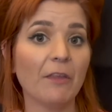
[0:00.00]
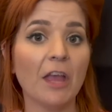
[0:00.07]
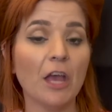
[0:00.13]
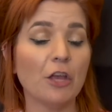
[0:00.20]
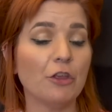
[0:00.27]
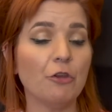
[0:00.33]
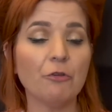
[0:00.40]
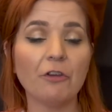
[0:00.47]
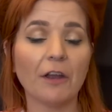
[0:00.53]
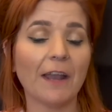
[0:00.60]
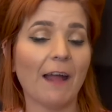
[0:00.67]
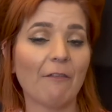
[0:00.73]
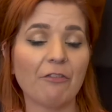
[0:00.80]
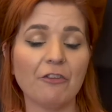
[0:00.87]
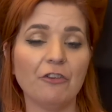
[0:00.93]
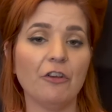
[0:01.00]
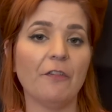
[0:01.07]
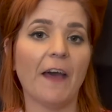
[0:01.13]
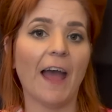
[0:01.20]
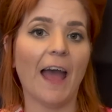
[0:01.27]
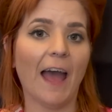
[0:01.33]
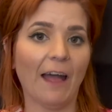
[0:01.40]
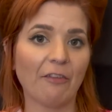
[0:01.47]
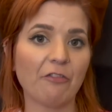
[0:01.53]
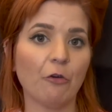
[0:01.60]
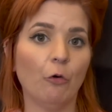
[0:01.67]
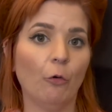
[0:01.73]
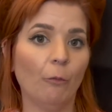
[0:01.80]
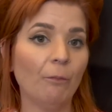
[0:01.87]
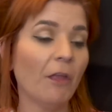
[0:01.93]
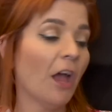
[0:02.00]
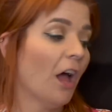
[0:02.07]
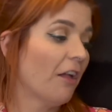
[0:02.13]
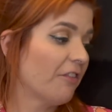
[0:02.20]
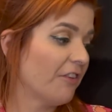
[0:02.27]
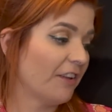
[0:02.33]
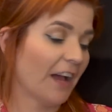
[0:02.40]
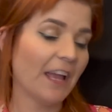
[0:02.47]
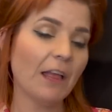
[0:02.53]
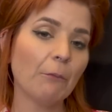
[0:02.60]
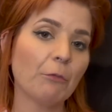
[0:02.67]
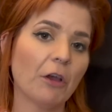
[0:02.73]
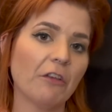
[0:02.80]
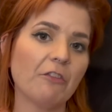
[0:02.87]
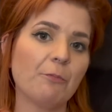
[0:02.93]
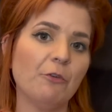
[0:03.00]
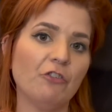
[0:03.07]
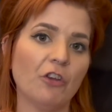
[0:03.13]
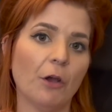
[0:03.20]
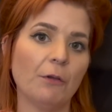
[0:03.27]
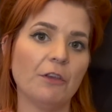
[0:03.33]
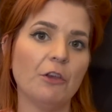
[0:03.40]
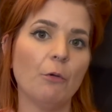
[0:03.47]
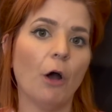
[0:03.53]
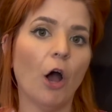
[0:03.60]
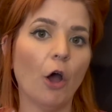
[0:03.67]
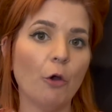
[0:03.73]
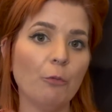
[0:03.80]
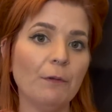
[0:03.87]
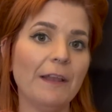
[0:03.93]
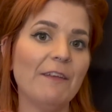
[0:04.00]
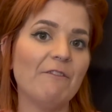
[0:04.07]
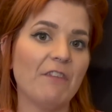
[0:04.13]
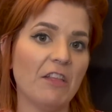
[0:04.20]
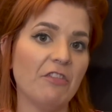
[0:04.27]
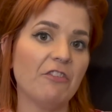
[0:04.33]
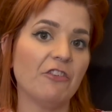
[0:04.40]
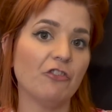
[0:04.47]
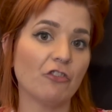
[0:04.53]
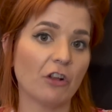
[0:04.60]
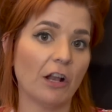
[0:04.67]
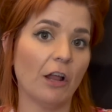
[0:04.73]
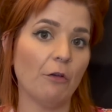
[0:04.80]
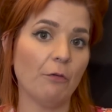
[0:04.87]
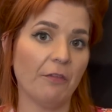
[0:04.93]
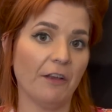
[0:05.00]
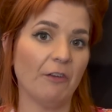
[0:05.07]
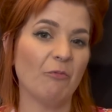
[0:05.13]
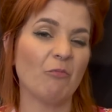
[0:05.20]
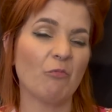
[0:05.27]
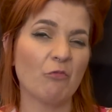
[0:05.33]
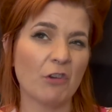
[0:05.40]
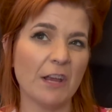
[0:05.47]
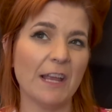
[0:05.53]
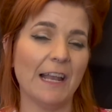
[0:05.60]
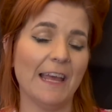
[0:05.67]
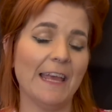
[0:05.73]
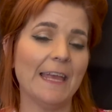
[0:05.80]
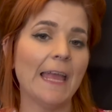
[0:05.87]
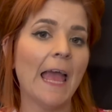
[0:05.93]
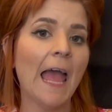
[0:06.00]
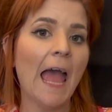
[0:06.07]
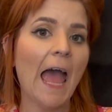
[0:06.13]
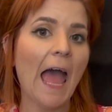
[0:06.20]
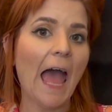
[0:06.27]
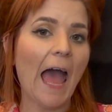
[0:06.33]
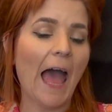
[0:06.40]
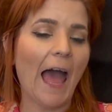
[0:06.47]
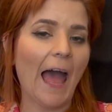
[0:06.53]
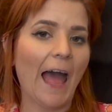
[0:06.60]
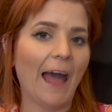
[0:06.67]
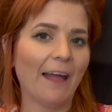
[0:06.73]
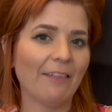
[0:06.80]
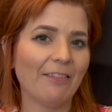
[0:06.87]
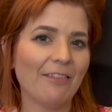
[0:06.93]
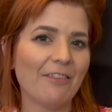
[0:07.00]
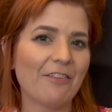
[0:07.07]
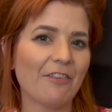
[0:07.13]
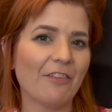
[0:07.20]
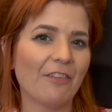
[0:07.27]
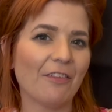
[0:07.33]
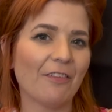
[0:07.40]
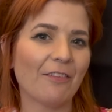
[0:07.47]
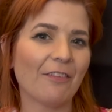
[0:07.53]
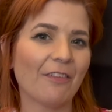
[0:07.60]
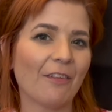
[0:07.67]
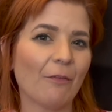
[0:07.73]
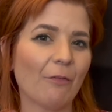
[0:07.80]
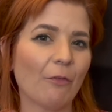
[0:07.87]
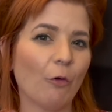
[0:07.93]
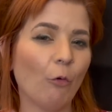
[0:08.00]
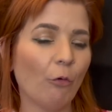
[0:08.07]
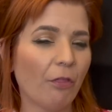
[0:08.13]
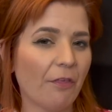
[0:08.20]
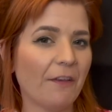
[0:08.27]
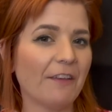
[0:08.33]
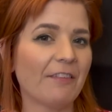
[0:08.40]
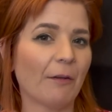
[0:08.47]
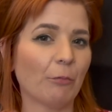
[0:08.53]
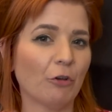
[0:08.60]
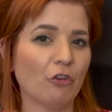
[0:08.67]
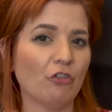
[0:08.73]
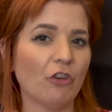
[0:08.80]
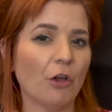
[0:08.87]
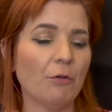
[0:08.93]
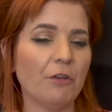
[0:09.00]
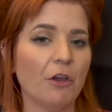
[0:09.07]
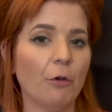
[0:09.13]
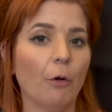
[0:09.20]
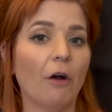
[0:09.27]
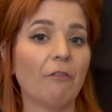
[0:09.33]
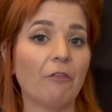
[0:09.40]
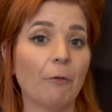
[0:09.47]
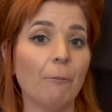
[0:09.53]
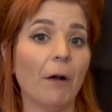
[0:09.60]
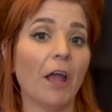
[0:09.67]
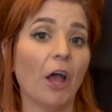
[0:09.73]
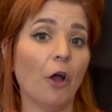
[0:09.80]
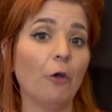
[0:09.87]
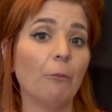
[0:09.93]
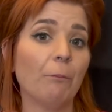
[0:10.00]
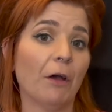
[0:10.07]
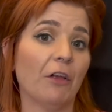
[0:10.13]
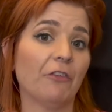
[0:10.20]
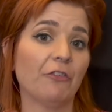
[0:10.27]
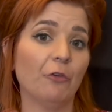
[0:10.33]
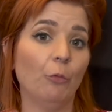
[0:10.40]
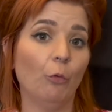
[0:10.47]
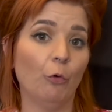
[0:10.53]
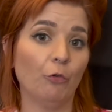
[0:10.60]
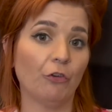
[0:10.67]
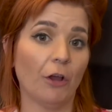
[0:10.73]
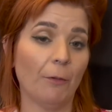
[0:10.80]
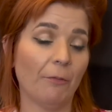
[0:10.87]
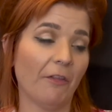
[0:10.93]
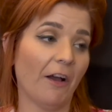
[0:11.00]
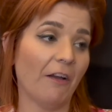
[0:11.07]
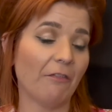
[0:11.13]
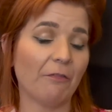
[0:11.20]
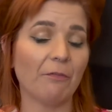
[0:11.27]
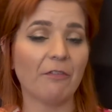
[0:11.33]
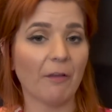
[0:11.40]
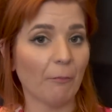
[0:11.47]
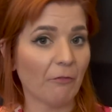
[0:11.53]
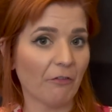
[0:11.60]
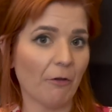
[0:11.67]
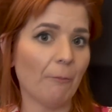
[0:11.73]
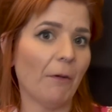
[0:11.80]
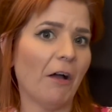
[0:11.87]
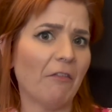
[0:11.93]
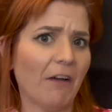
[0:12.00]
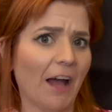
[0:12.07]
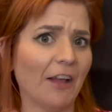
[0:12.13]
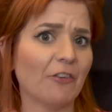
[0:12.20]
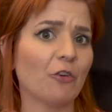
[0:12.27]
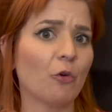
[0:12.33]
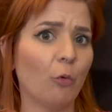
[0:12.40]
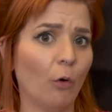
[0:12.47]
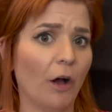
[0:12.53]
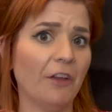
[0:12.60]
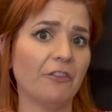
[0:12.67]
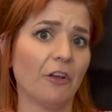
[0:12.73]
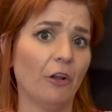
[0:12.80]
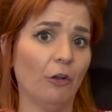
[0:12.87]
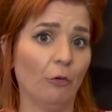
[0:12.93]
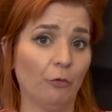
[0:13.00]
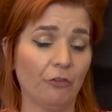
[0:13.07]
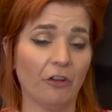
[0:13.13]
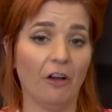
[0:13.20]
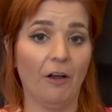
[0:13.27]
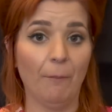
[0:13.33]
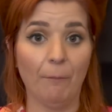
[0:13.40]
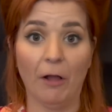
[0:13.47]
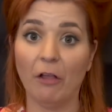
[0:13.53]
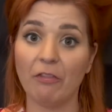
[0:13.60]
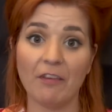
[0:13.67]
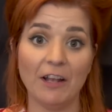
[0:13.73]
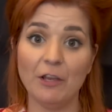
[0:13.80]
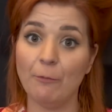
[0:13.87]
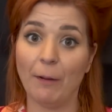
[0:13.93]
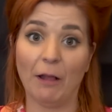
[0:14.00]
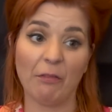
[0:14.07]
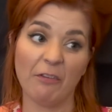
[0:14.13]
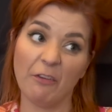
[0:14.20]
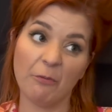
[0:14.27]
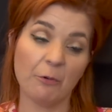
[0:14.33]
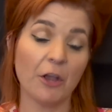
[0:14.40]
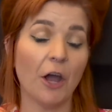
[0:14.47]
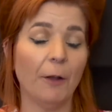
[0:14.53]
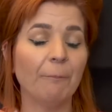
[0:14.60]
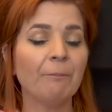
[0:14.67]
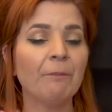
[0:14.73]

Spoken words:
you don't have to do that at all. Today I'm going to be showing you only vintage clothing, really, and all the things I'm going to show you are from my own personal wardrobe. Some of them I've had quite a long time, but I'll tell you about it as we go.